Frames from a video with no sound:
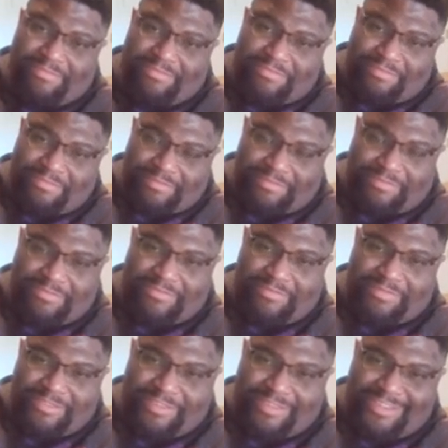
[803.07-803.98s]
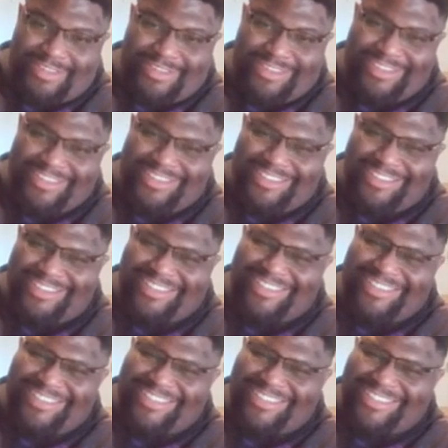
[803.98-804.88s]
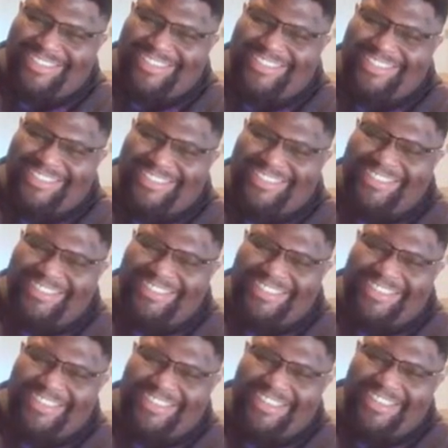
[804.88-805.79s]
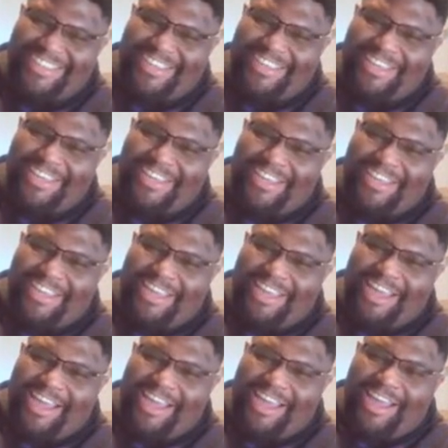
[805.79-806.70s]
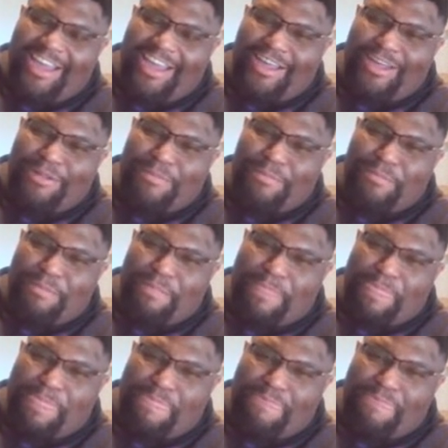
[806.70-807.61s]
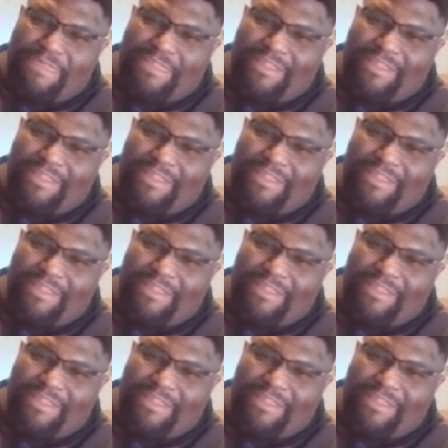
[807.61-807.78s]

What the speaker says: No words are spoken by the person on screen.